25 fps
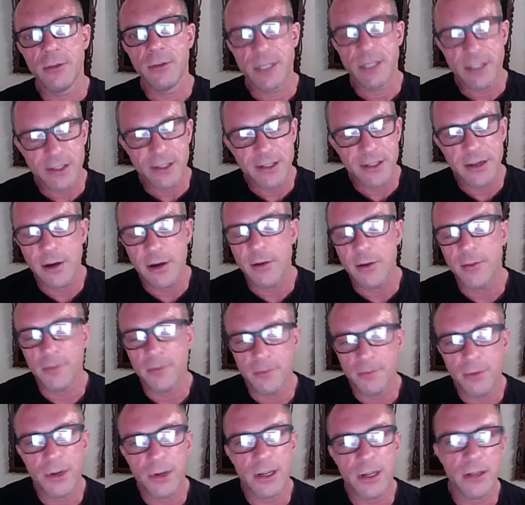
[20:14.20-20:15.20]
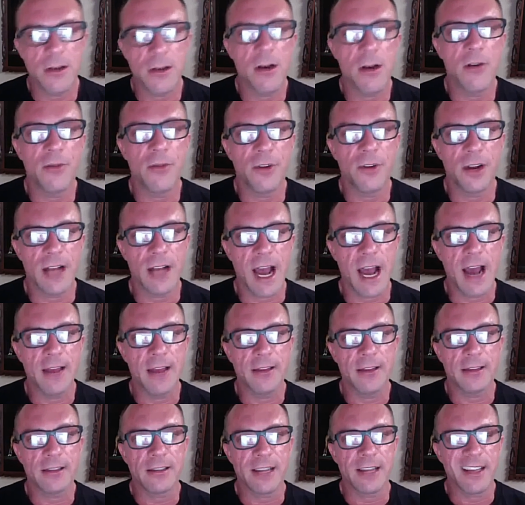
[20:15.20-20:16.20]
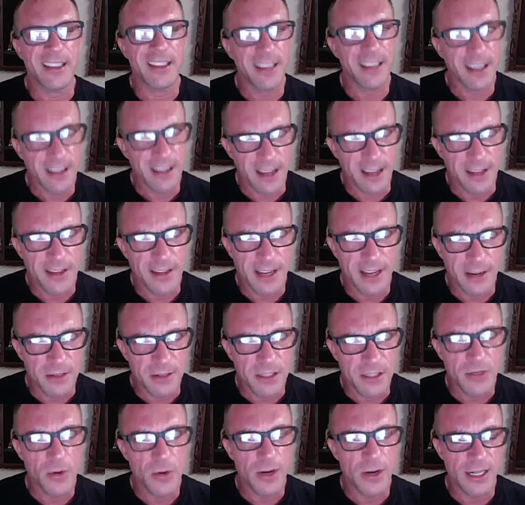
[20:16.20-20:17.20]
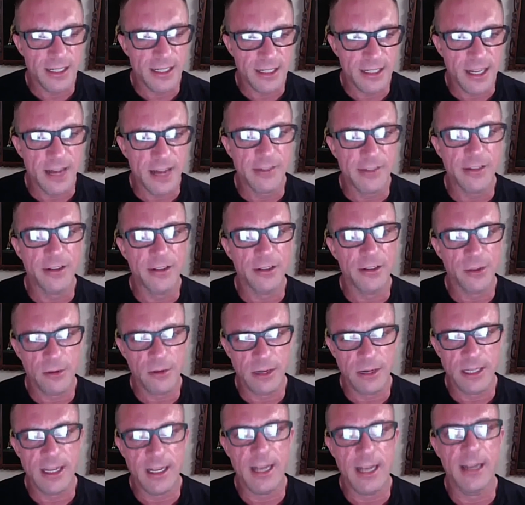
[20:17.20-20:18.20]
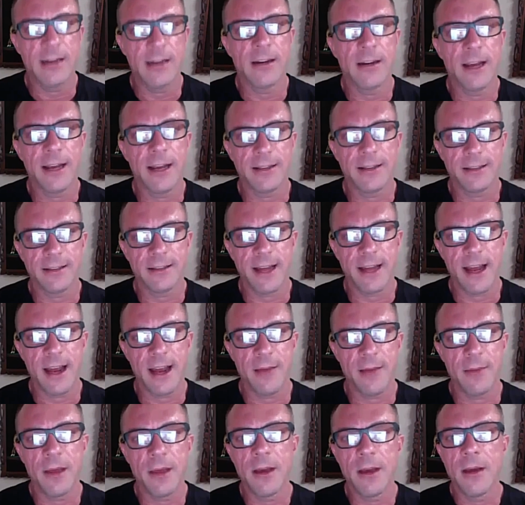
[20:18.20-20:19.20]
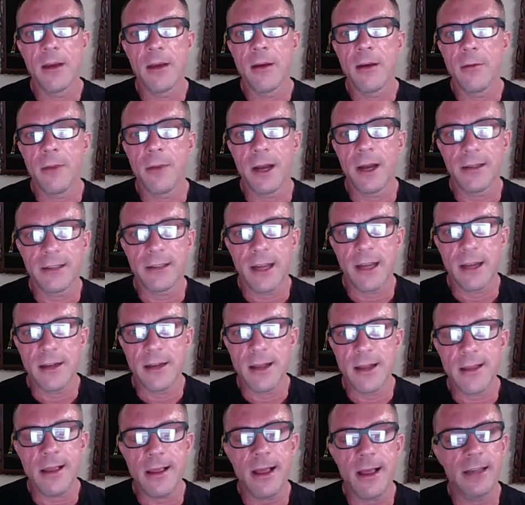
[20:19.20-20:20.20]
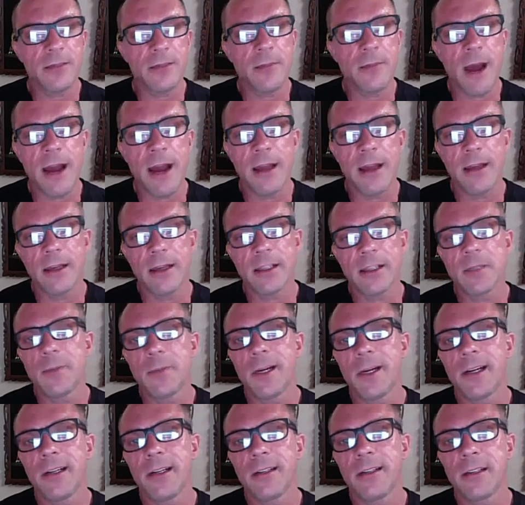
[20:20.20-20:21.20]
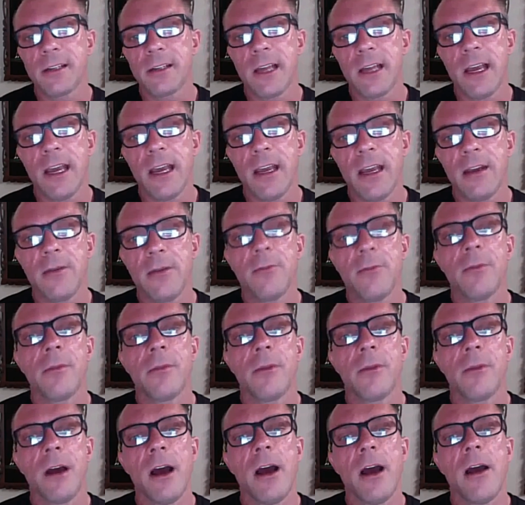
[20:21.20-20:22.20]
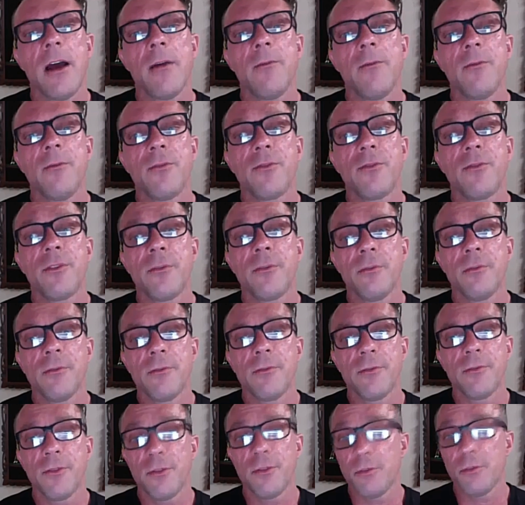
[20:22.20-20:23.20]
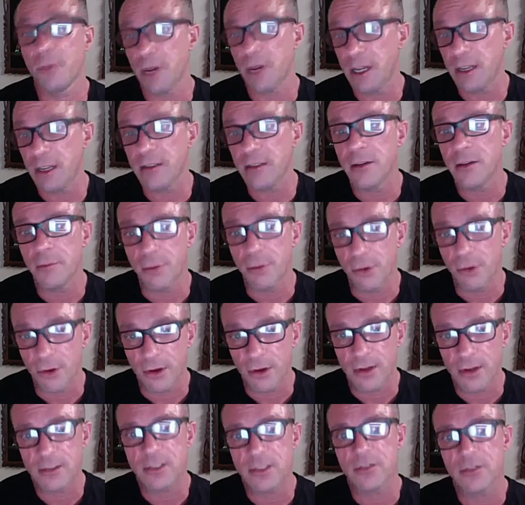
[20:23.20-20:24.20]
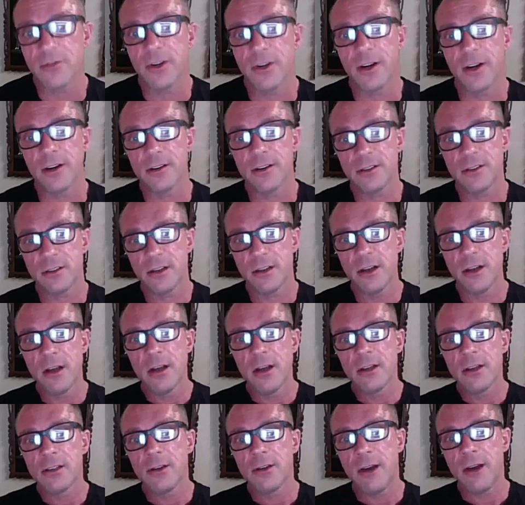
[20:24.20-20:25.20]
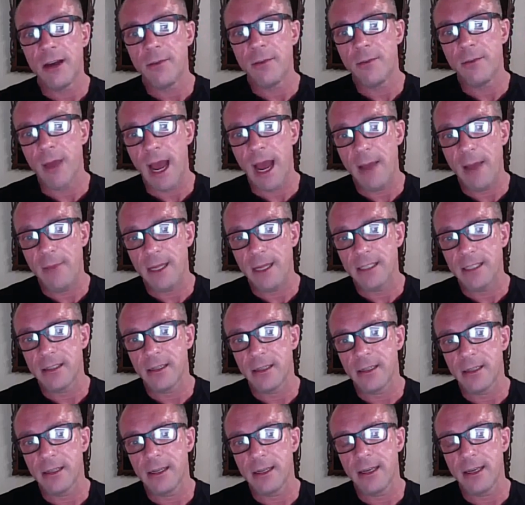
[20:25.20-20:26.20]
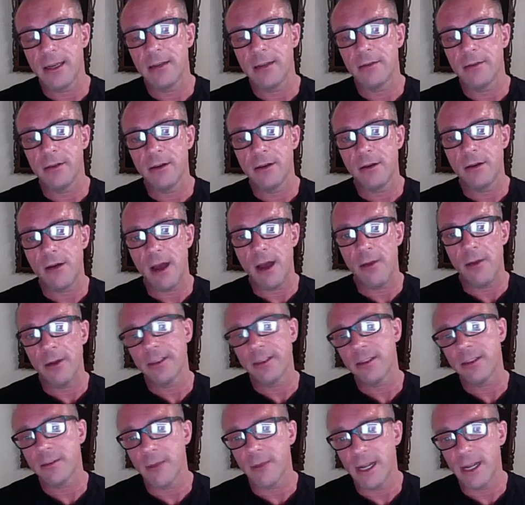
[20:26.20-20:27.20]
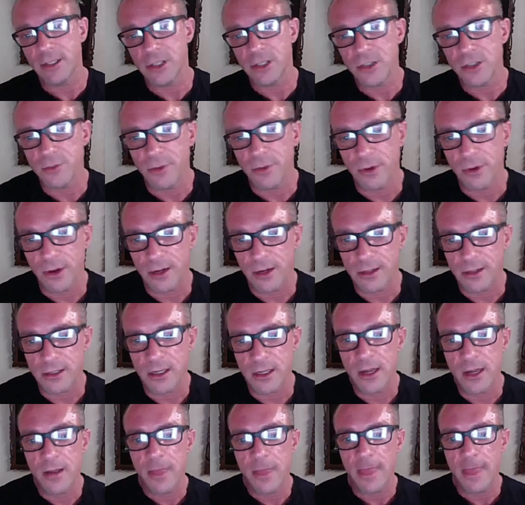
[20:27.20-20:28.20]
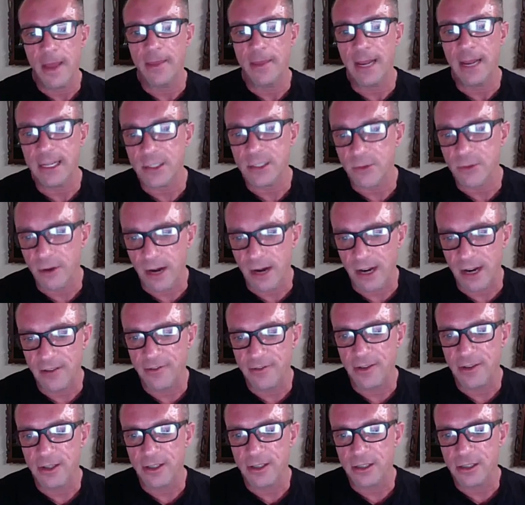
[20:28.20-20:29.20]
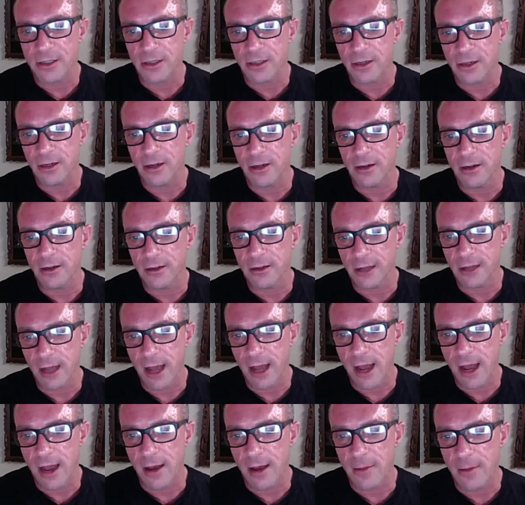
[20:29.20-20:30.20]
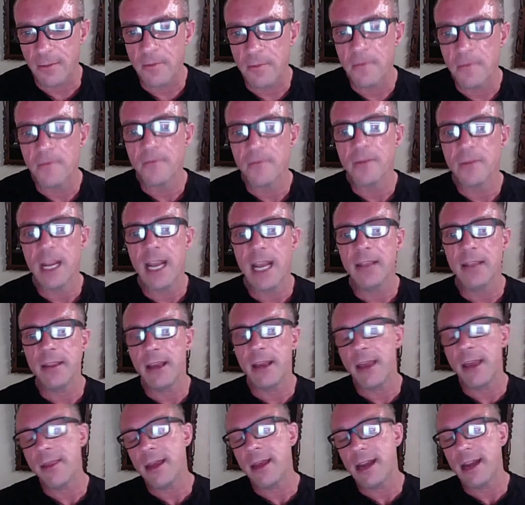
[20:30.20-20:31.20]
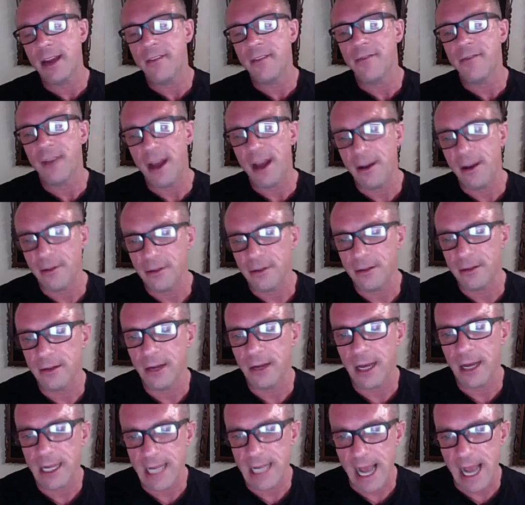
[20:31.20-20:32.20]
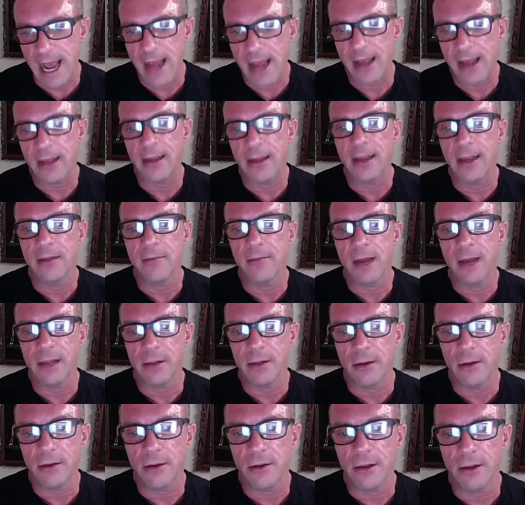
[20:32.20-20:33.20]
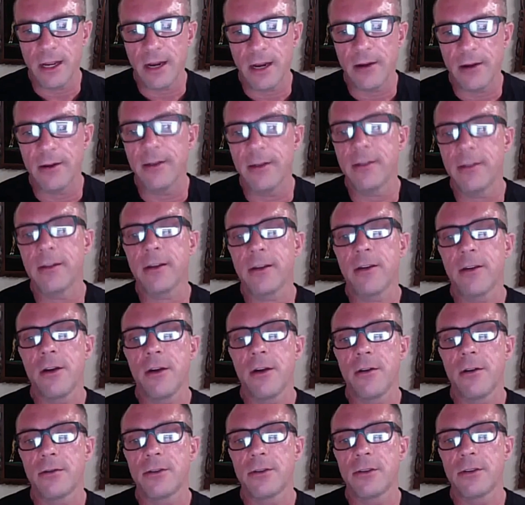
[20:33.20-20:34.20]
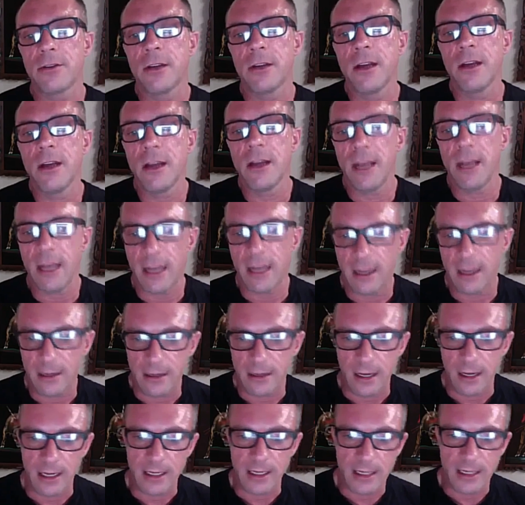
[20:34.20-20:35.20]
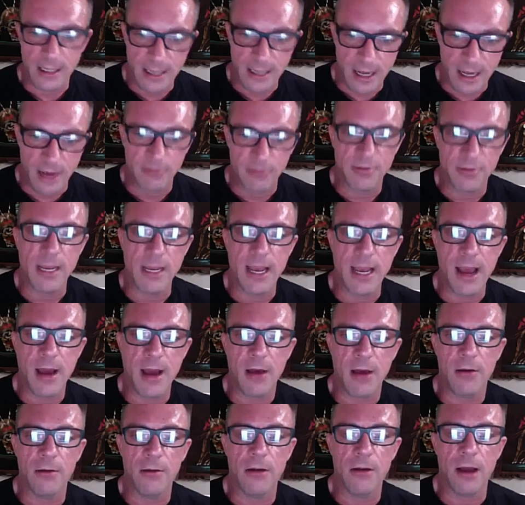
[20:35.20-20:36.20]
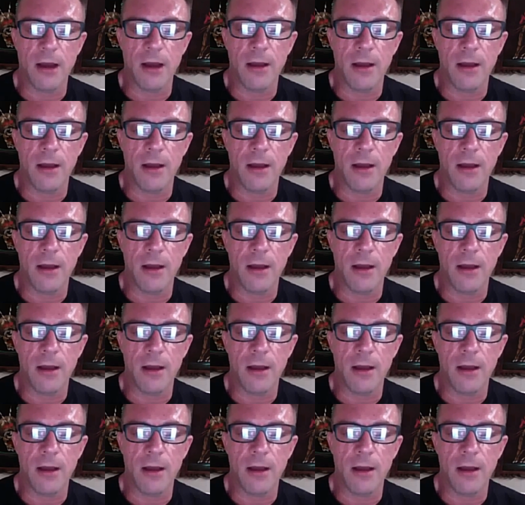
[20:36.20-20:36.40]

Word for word: is, you know, pretty low for a guy that's, I think I was 27 or 28 at the time. Yeah. But nonetheless, my experience came from reading the boards first. So I basically, you know, I went to the message boards, and that's where I first learned. And then I found a guy in my local area that coached, and he helped me out